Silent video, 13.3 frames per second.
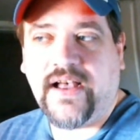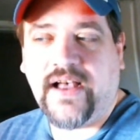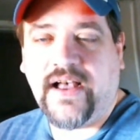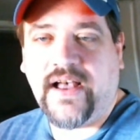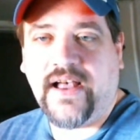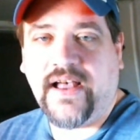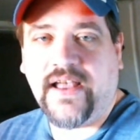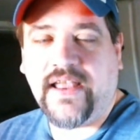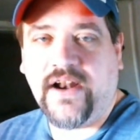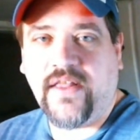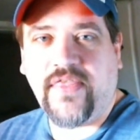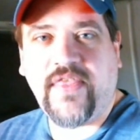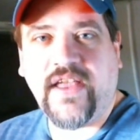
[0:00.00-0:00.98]
uh, you
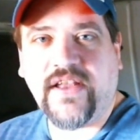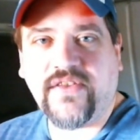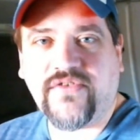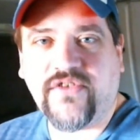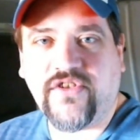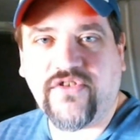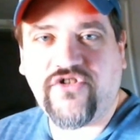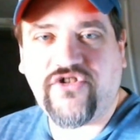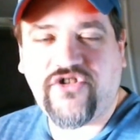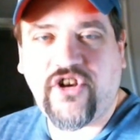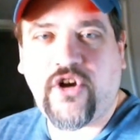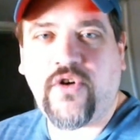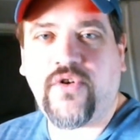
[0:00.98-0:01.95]
know, things to
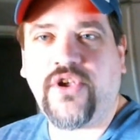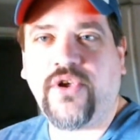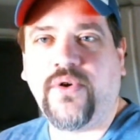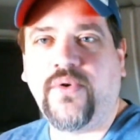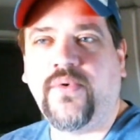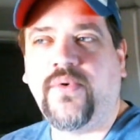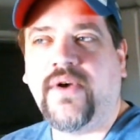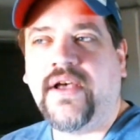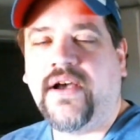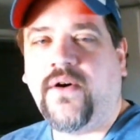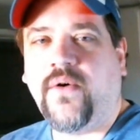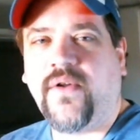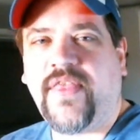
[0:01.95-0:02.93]
show you
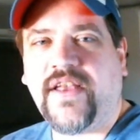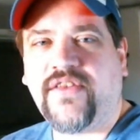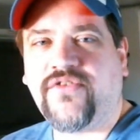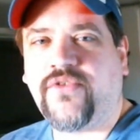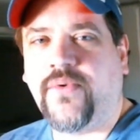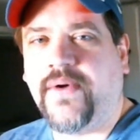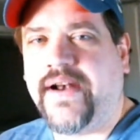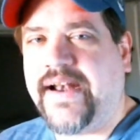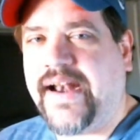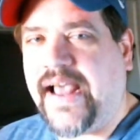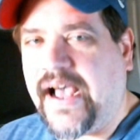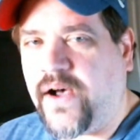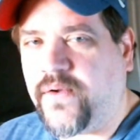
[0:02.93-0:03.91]
or things to
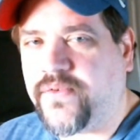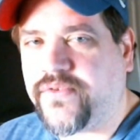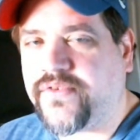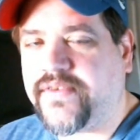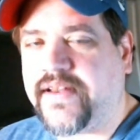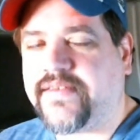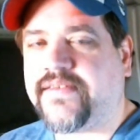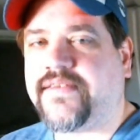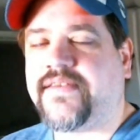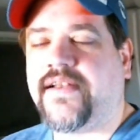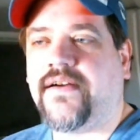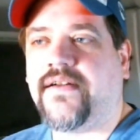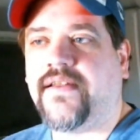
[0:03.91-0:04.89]
announce
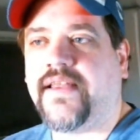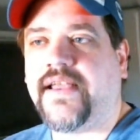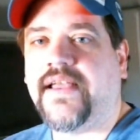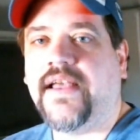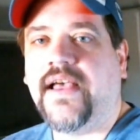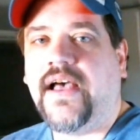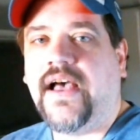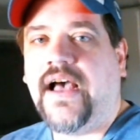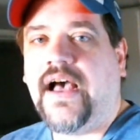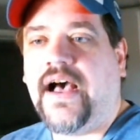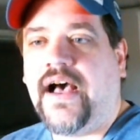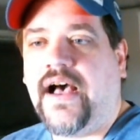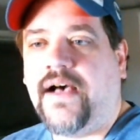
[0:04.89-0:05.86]
necessarily.
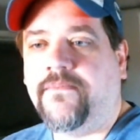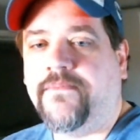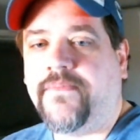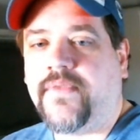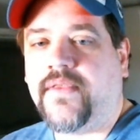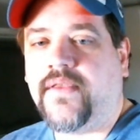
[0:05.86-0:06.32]
Um,